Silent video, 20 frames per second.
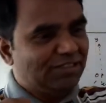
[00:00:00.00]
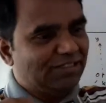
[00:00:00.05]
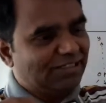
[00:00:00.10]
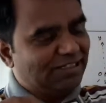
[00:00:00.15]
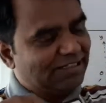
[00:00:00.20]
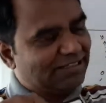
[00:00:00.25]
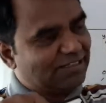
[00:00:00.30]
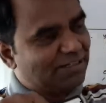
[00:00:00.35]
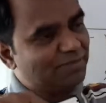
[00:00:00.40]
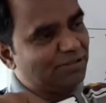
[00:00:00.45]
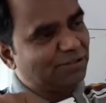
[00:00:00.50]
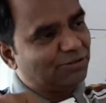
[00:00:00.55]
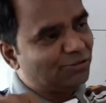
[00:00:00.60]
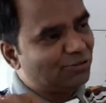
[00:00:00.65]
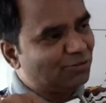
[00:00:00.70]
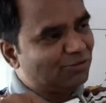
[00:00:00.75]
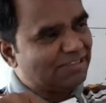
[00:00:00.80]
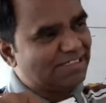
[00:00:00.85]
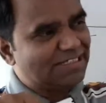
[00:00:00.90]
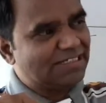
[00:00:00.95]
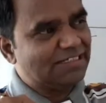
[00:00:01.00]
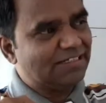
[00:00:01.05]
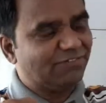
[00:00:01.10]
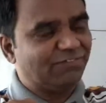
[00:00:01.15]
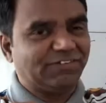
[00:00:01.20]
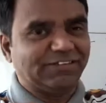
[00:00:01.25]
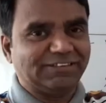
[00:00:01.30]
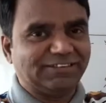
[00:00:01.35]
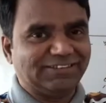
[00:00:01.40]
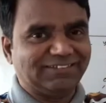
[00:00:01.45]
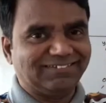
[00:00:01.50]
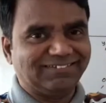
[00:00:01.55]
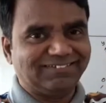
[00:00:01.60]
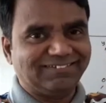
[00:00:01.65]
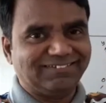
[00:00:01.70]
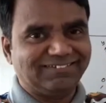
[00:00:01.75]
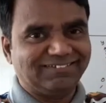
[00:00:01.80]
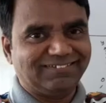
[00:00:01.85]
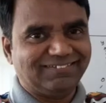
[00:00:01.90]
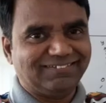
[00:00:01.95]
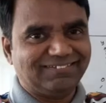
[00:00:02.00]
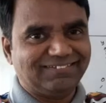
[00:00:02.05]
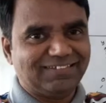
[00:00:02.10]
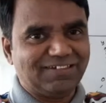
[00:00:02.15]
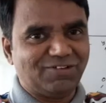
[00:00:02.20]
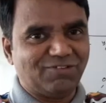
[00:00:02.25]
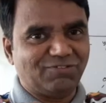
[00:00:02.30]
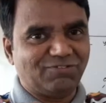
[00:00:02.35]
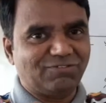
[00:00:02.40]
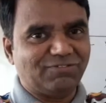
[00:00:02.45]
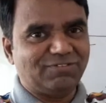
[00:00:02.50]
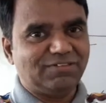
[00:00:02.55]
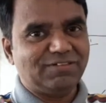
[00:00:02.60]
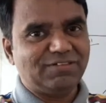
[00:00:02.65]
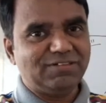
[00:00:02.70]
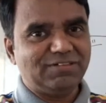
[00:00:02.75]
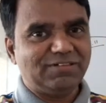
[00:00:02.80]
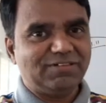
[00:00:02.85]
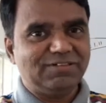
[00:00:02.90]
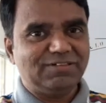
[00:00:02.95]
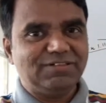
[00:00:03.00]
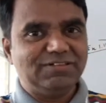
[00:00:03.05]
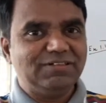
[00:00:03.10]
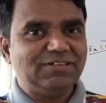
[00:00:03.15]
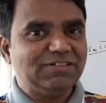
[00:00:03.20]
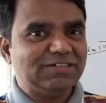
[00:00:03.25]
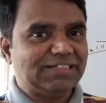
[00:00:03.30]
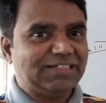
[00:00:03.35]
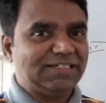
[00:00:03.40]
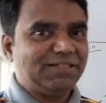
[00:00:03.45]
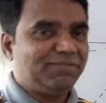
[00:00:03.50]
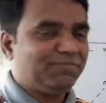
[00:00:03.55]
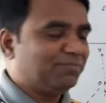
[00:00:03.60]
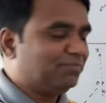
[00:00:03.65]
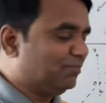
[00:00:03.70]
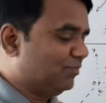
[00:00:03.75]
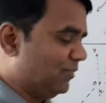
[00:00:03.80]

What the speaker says: It's coming through this surface now. Okay.